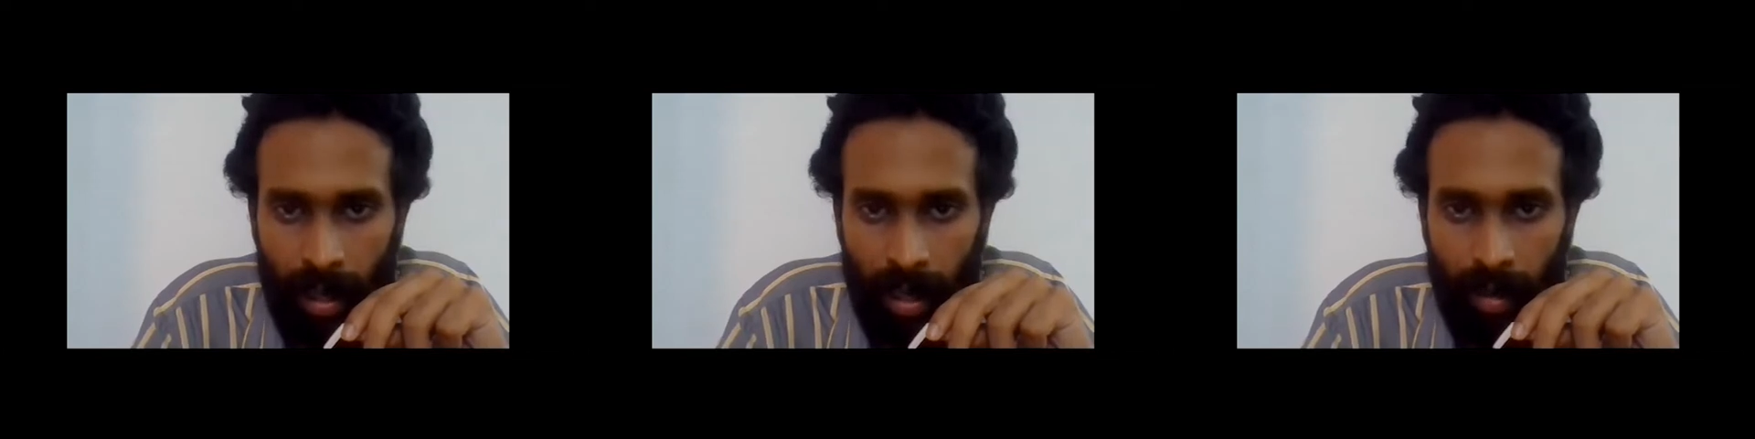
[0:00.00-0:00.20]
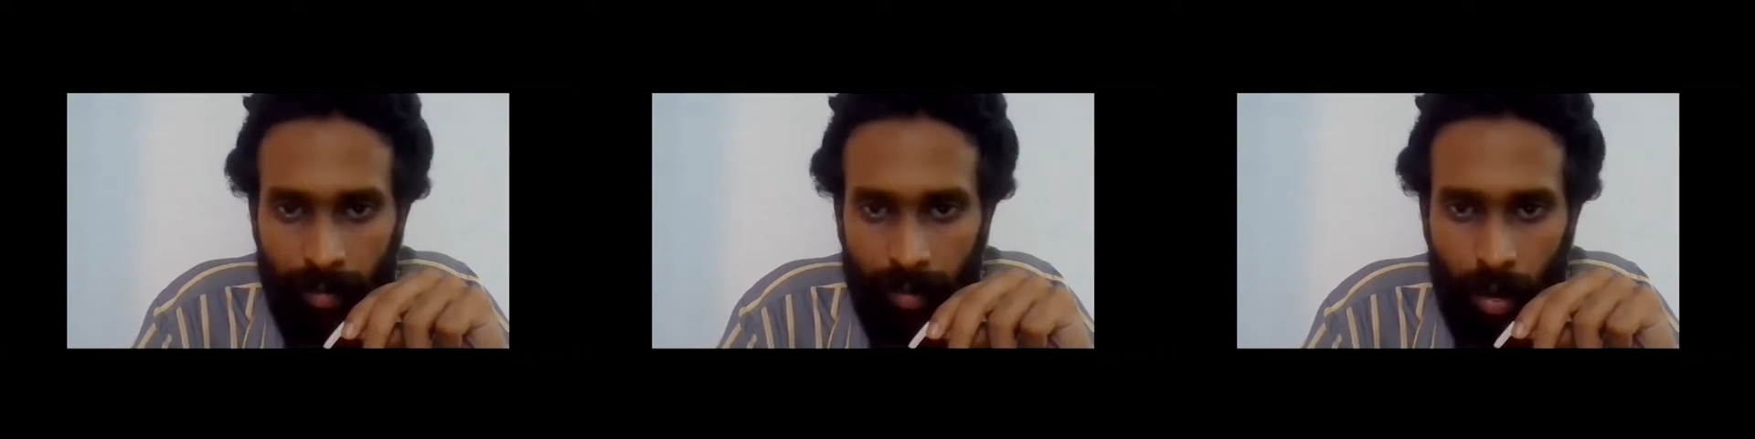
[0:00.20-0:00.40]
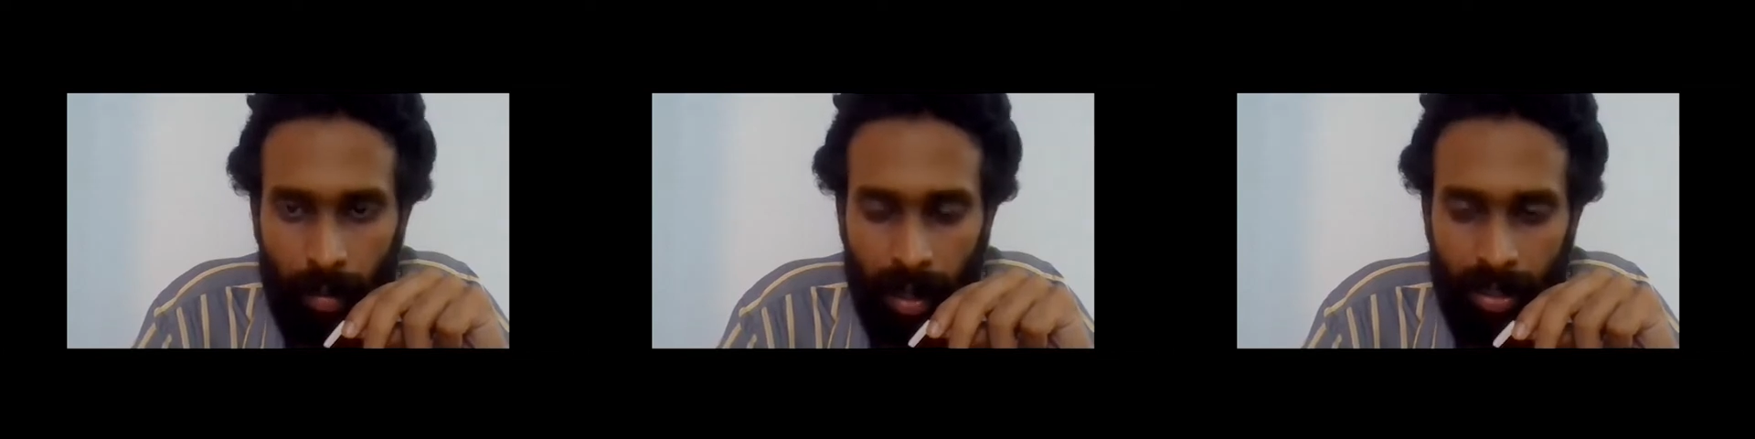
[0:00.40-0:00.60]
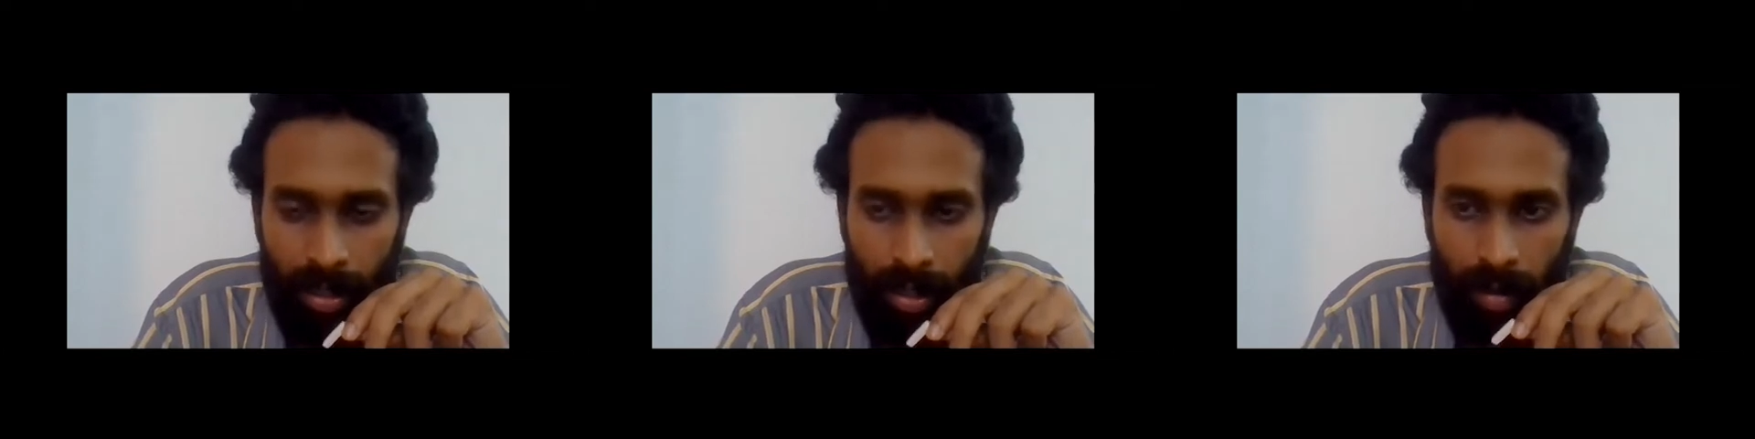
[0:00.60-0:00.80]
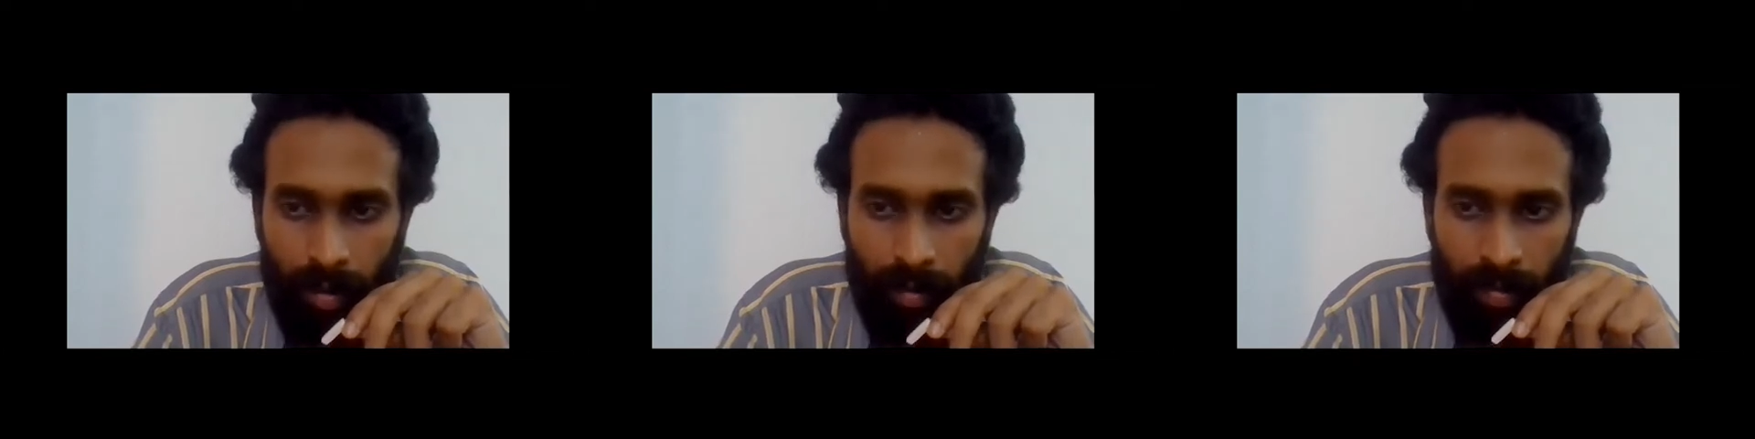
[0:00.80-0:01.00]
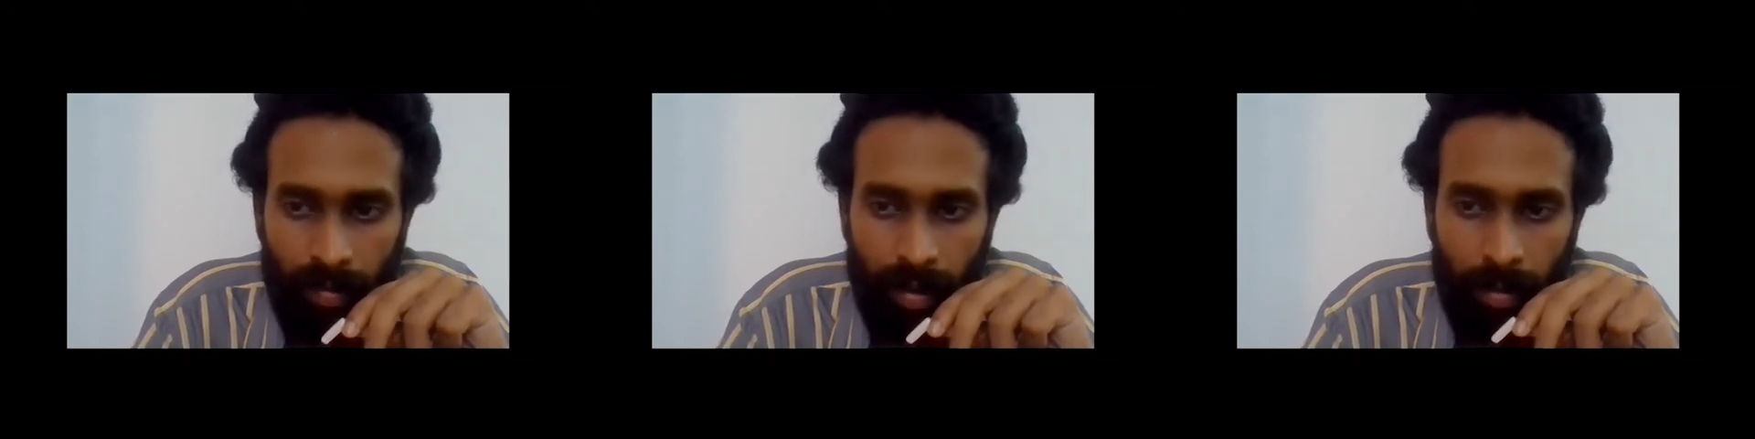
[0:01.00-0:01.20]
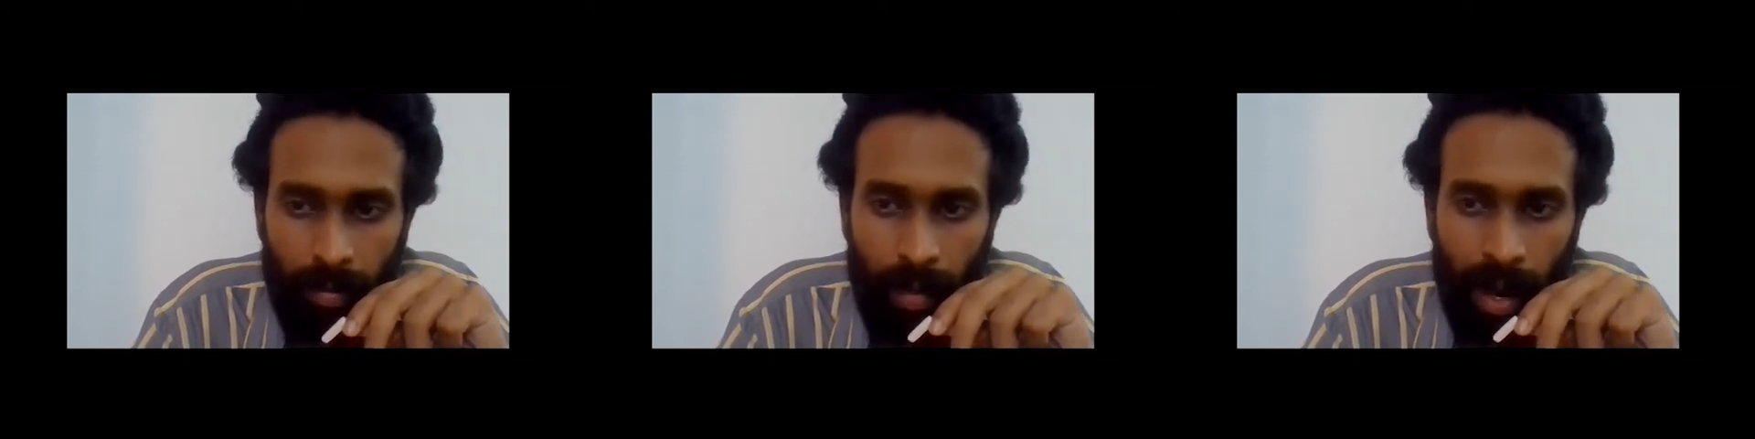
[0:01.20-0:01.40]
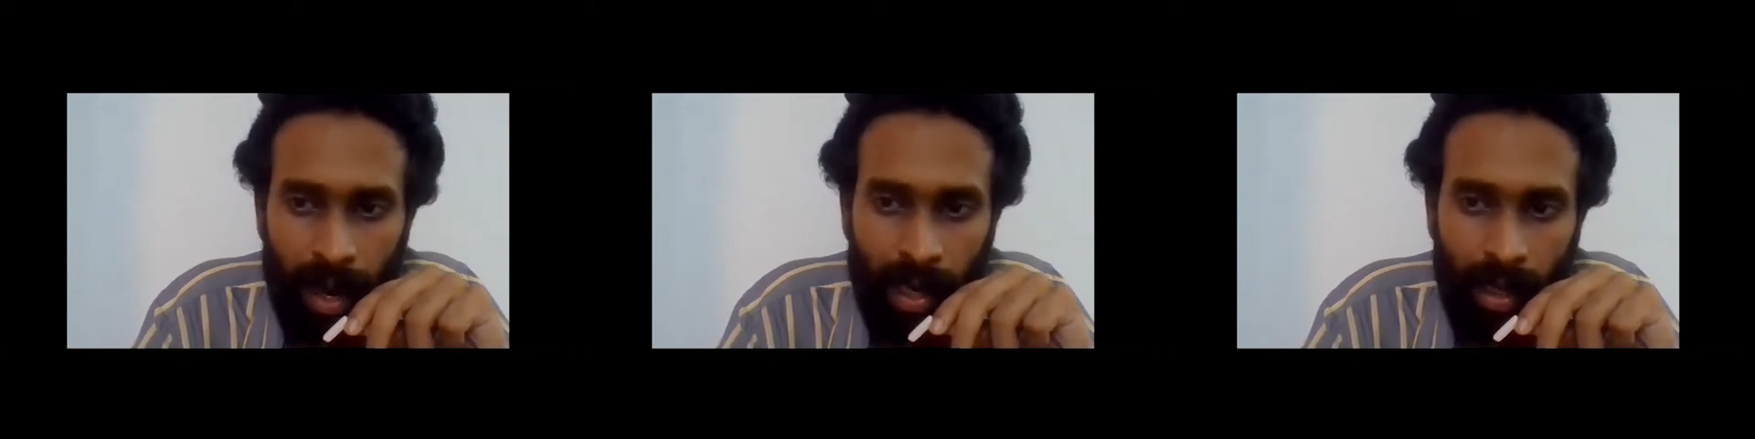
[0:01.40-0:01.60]
formation of
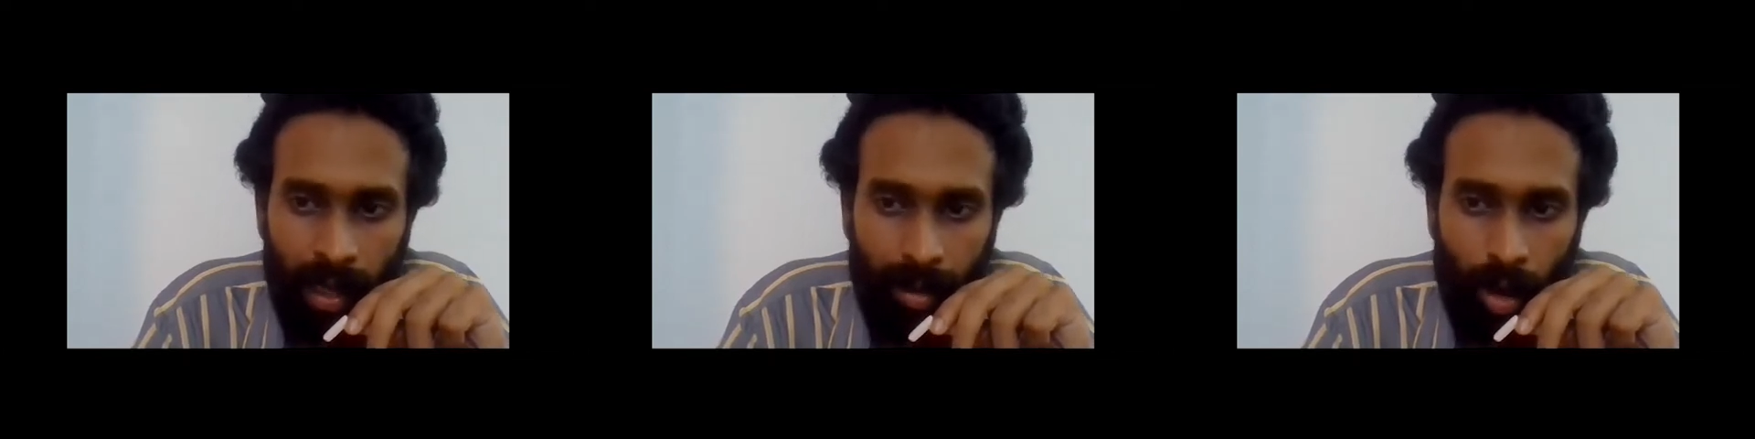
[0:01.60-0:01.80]
mining